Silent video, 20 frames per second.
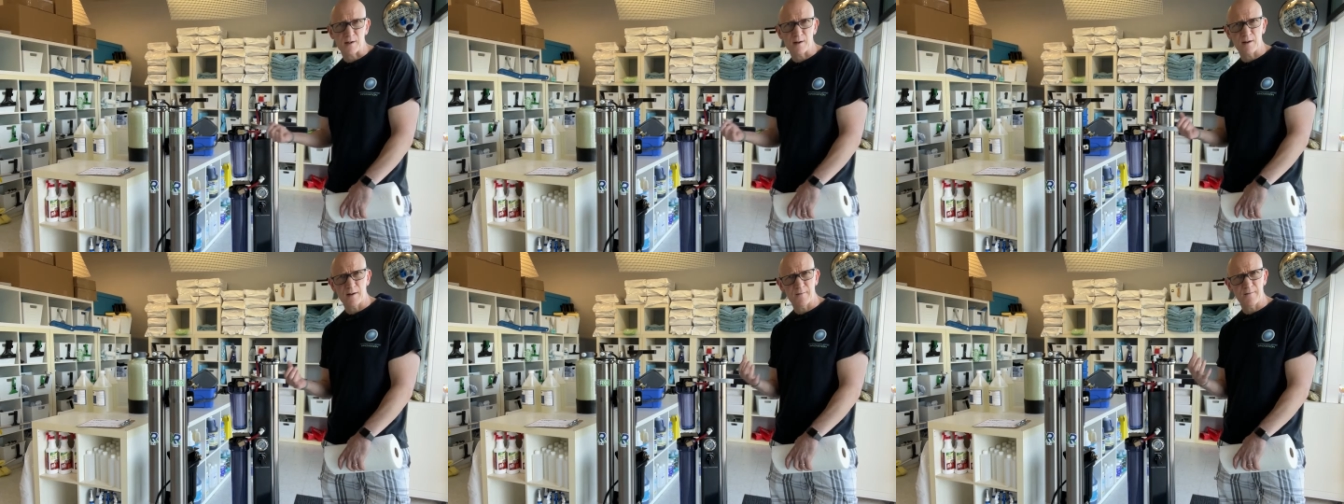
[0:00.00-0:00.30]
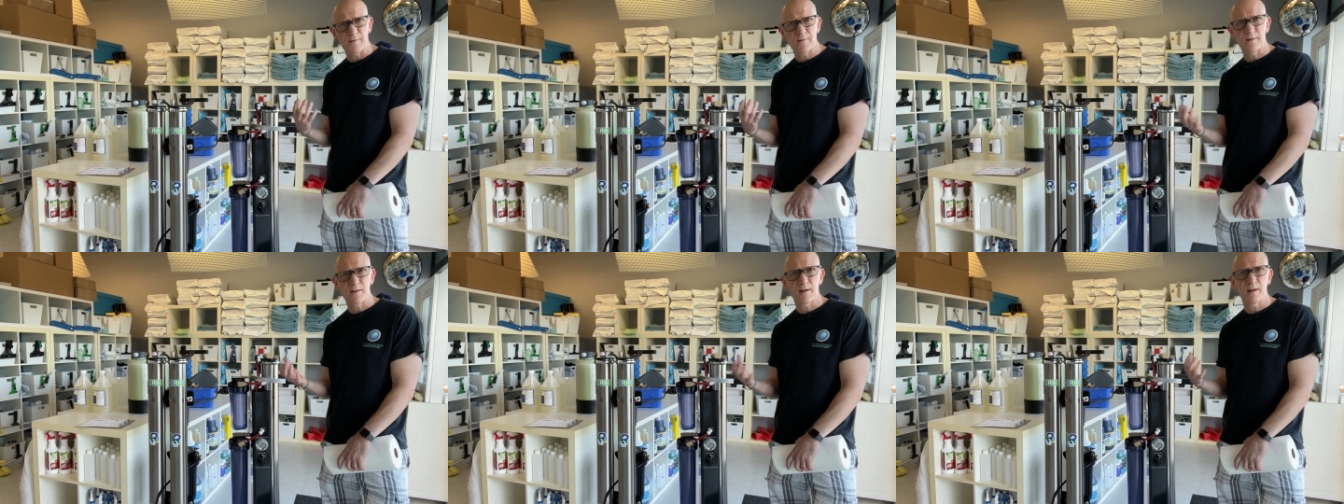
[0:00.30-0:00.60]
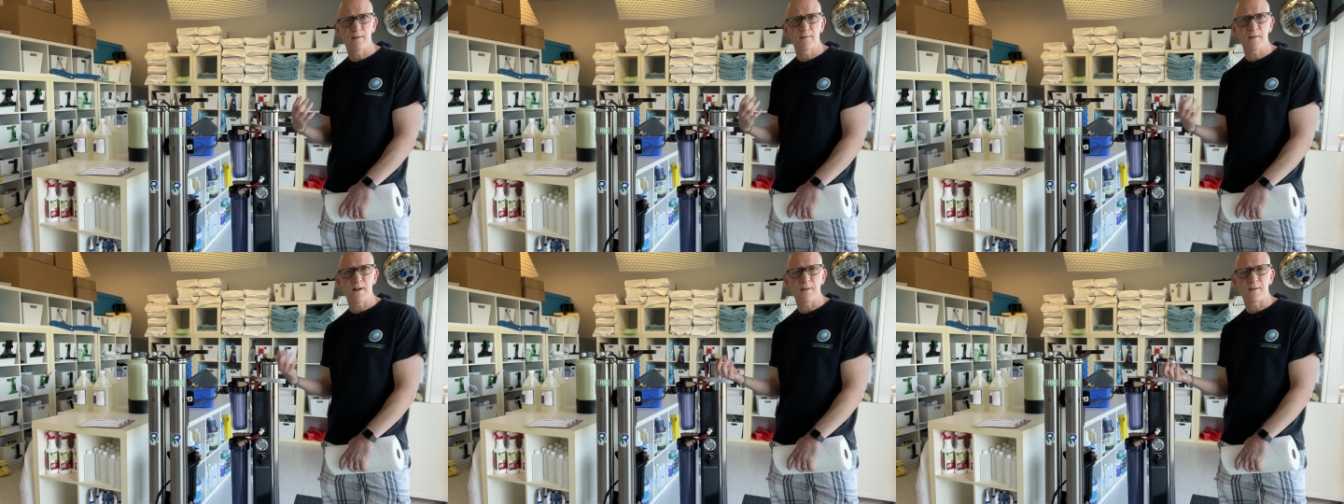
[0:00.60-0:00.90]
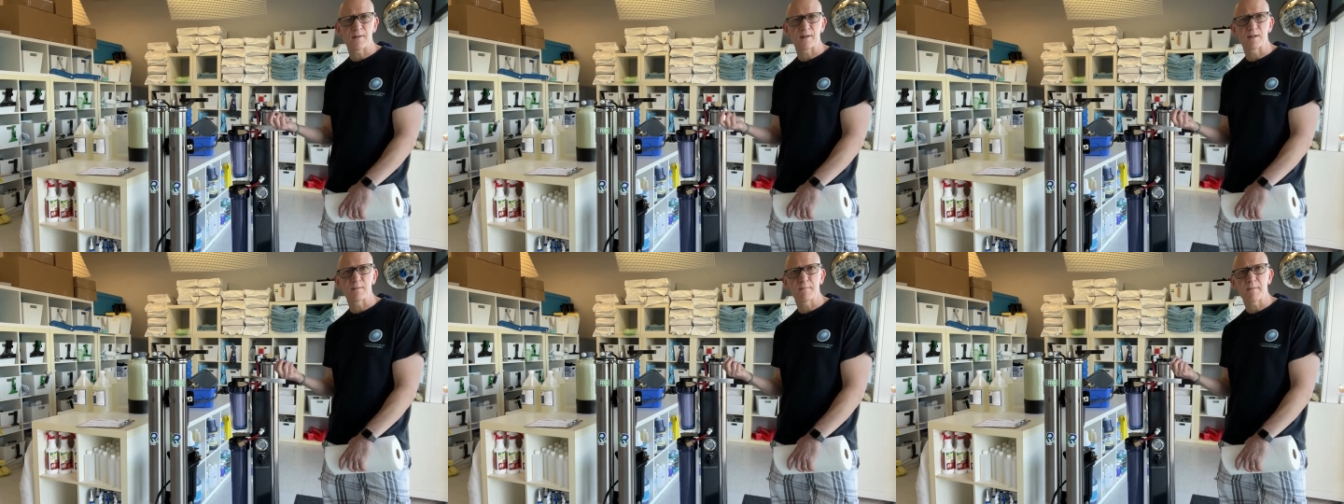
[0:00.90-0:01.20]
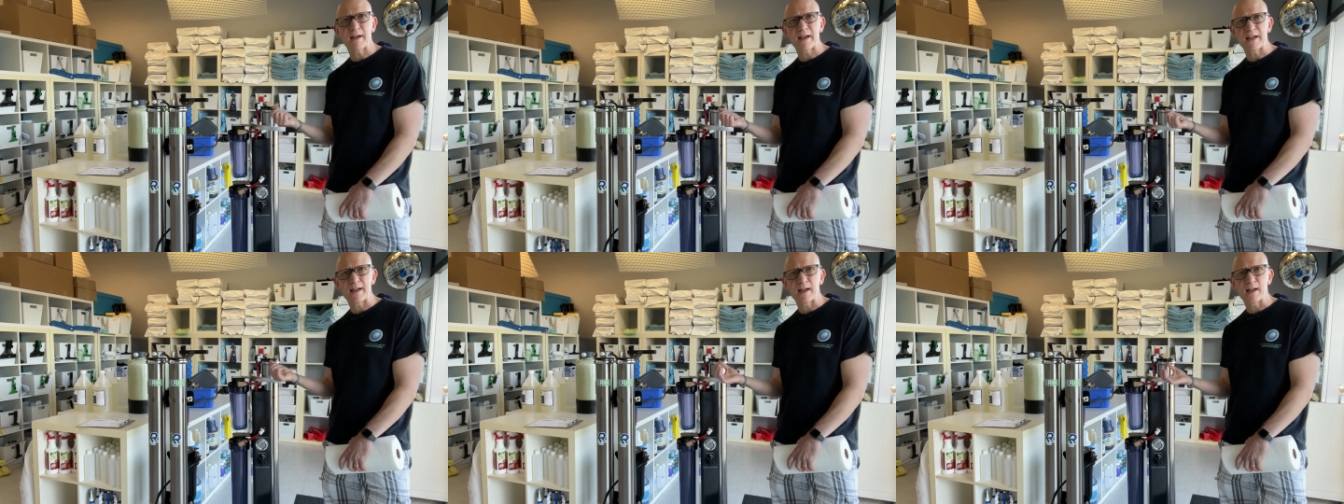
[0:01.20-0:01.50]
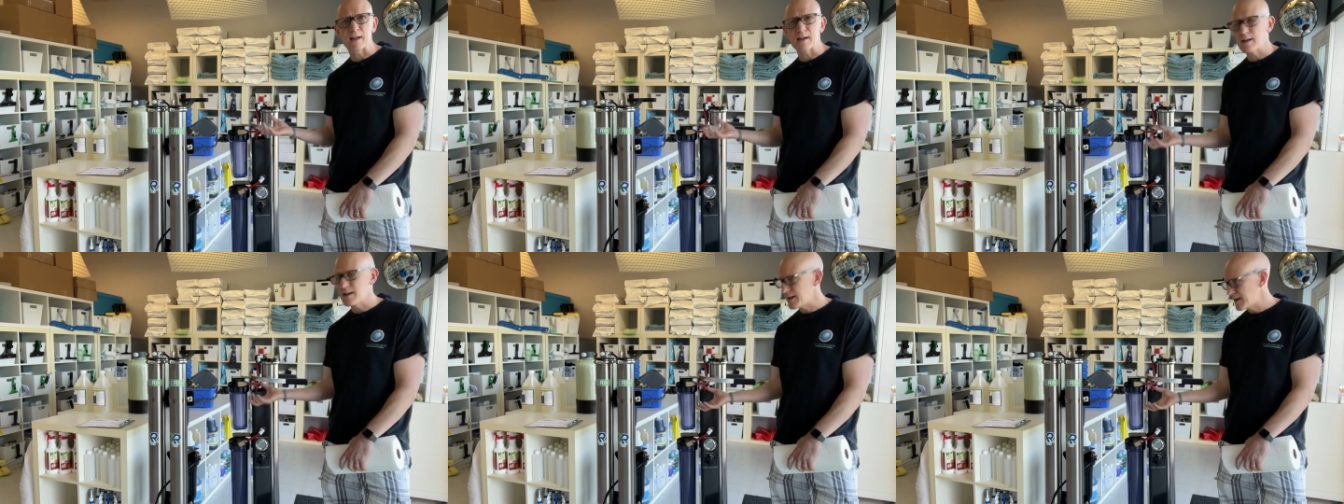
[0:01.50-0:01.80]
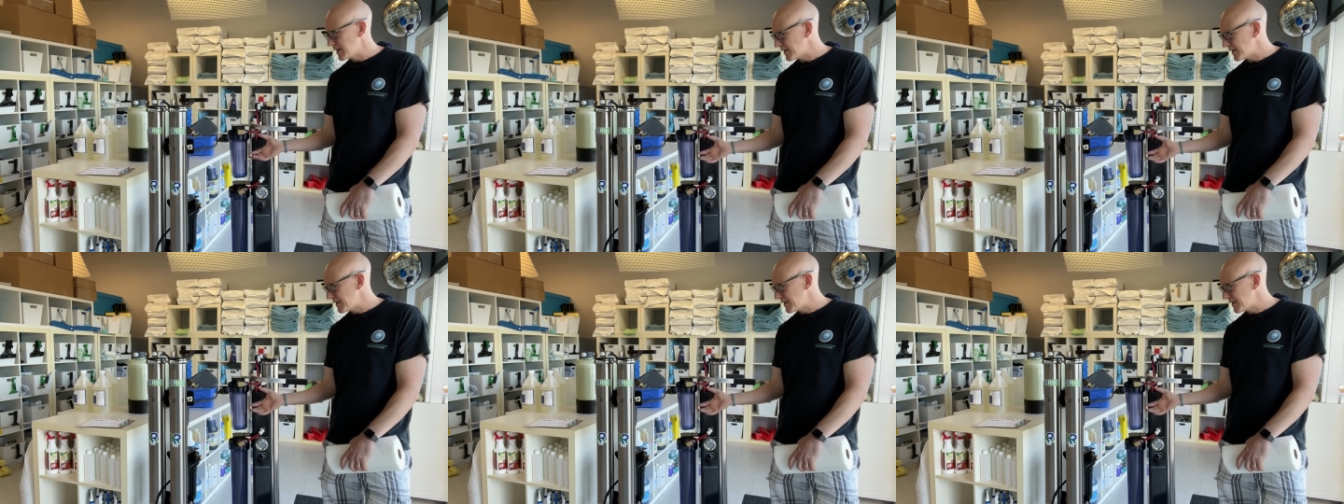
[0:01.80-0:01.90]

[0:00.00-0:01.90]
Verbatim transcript: so you've, you've got this media